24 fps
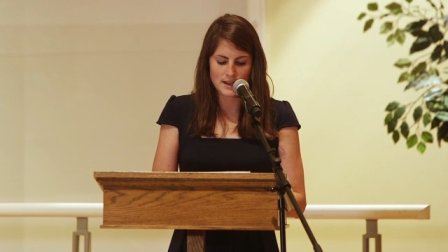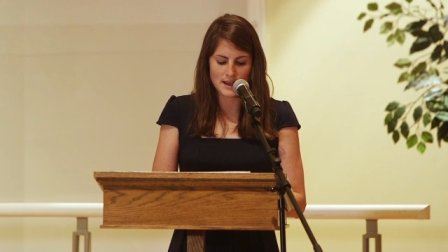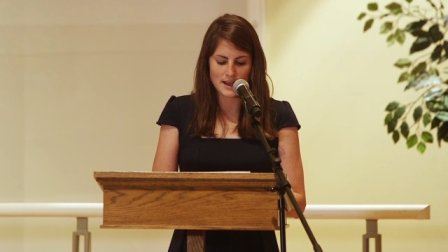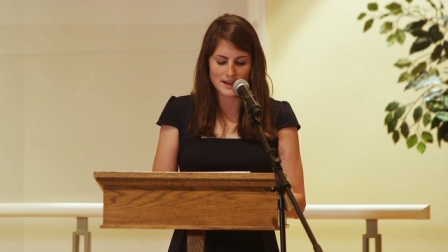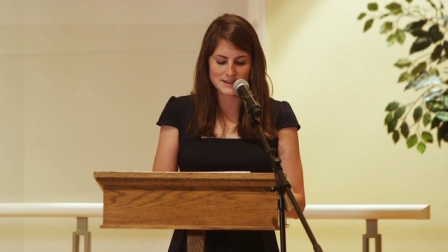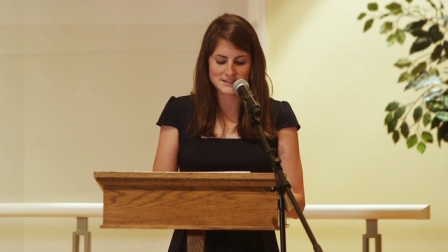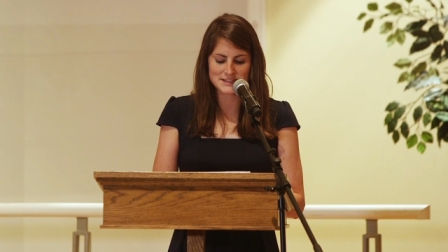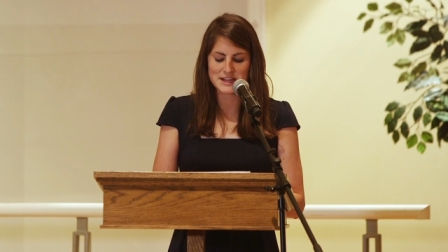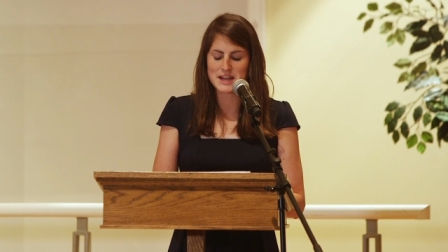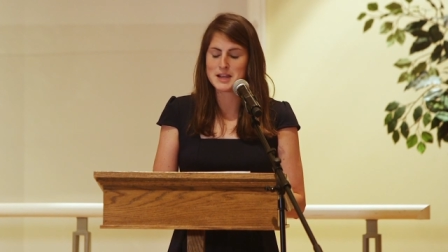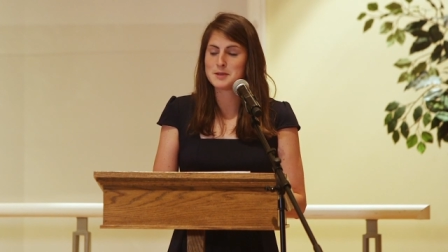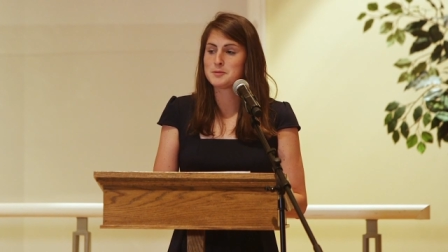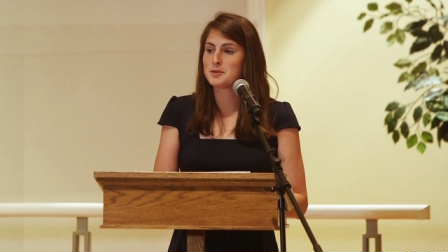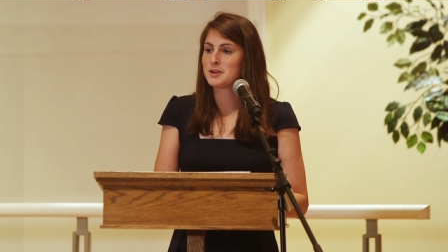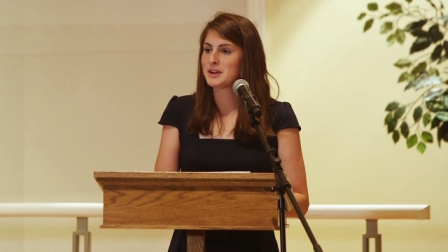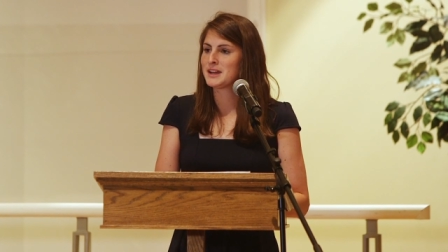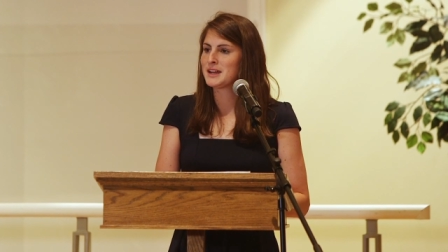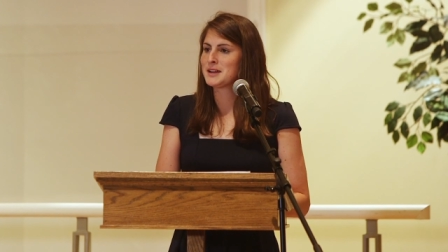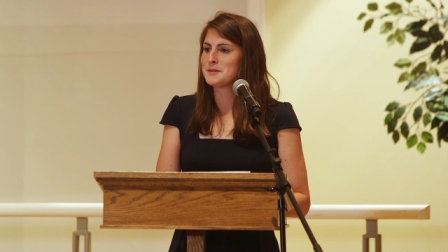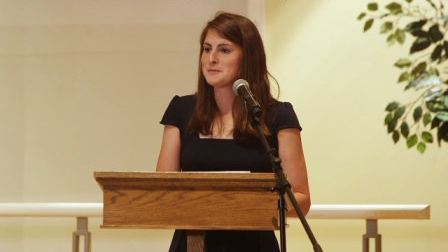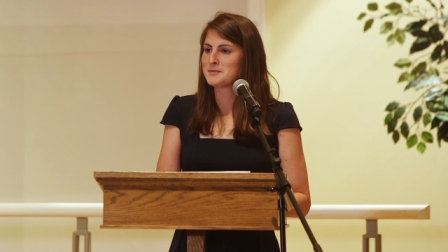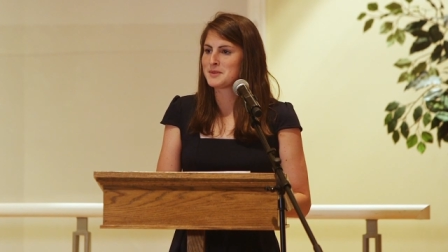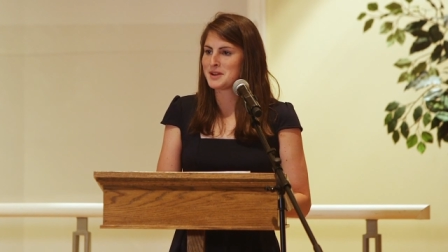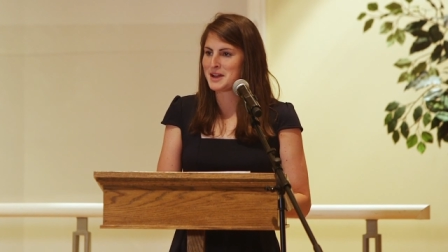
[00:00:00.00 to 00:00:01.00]
As
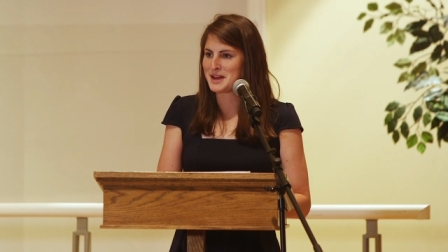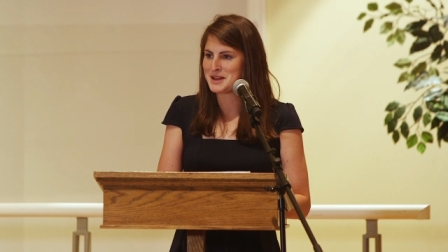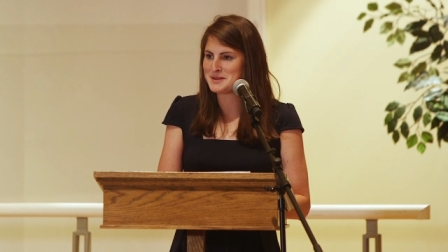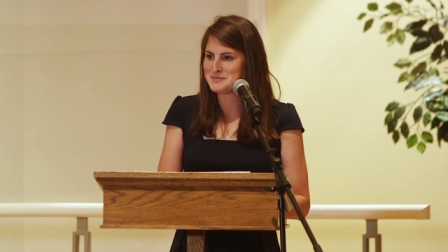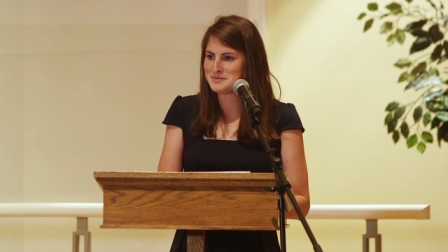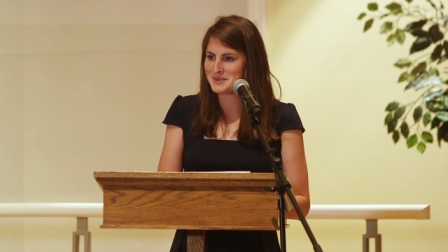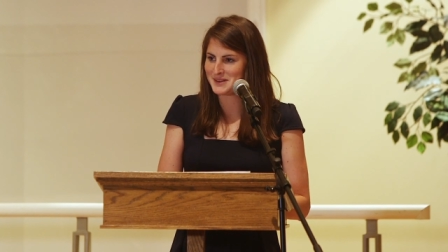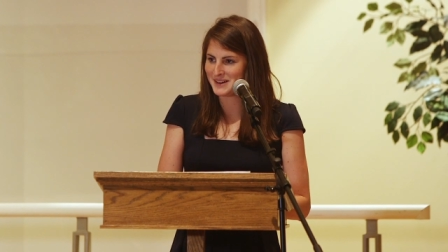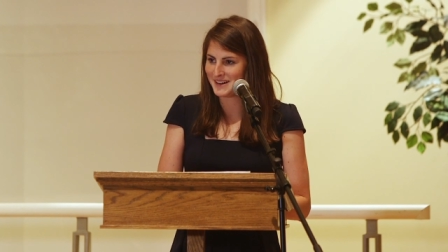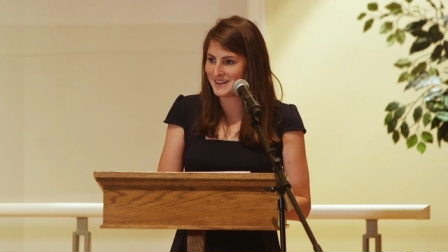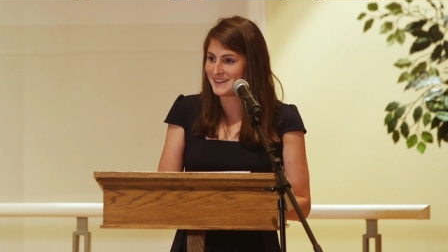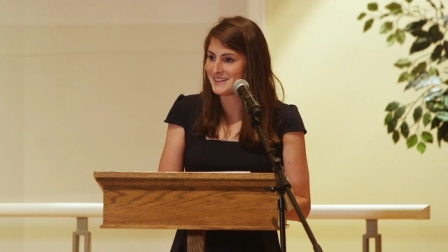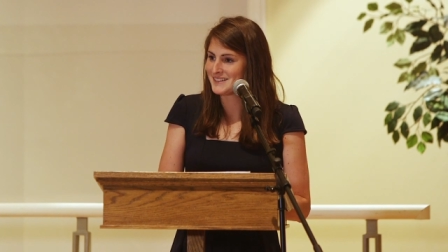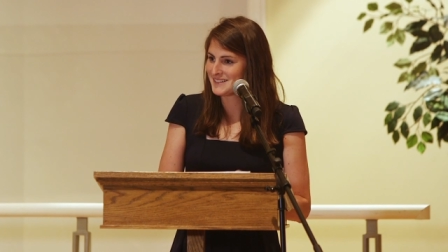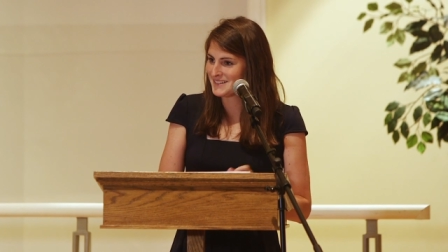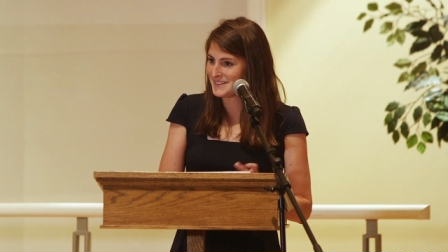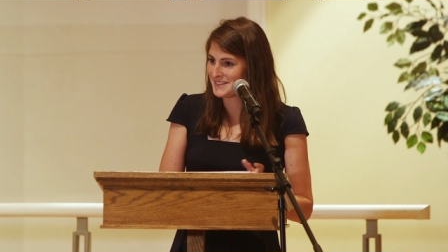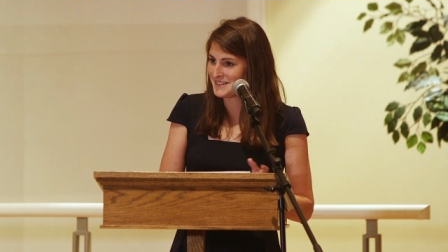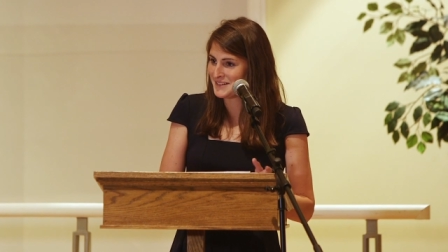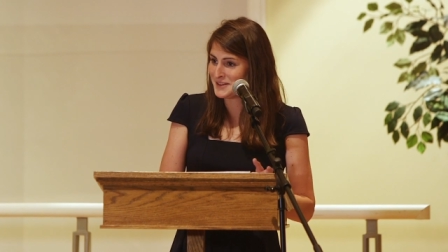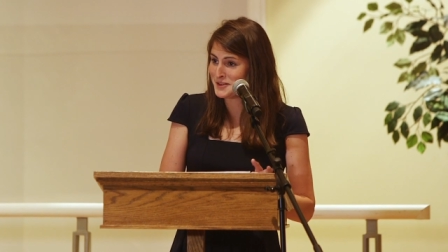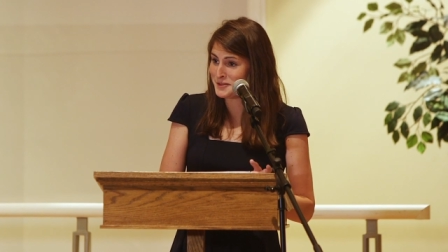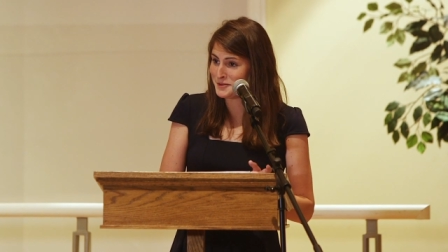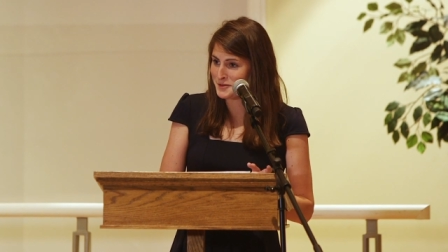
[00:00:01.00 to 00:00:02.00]
Abraham Kuyper
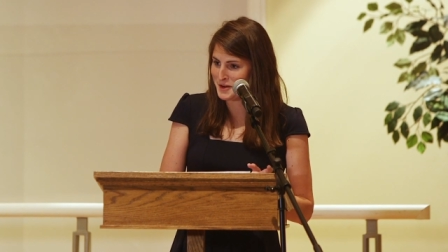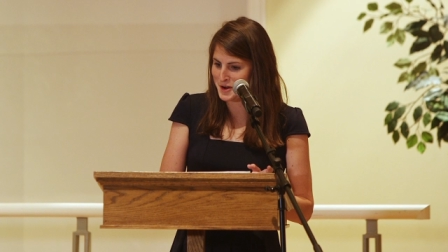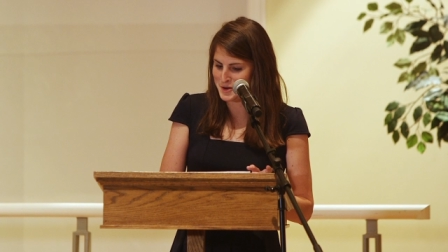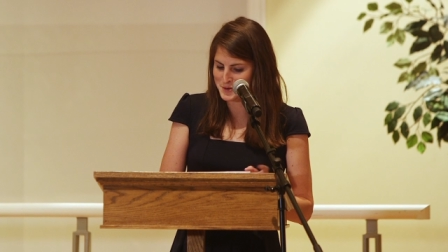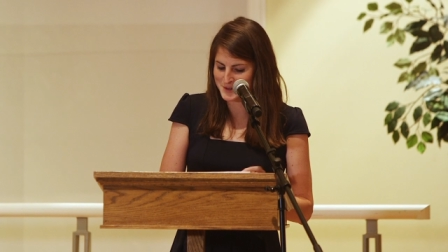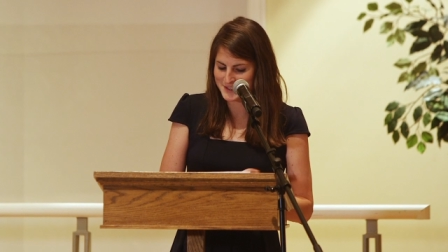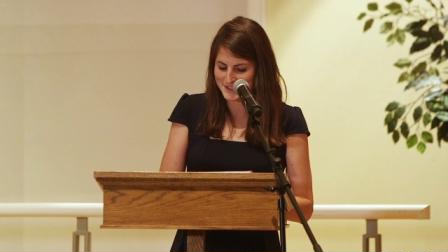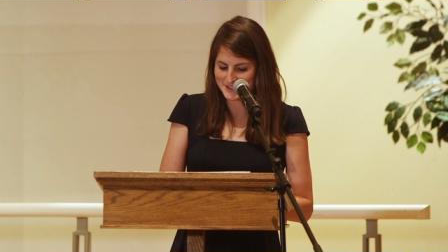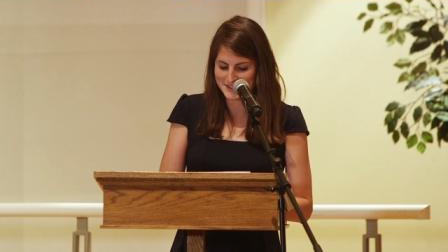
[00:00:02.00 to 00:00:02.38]
wrote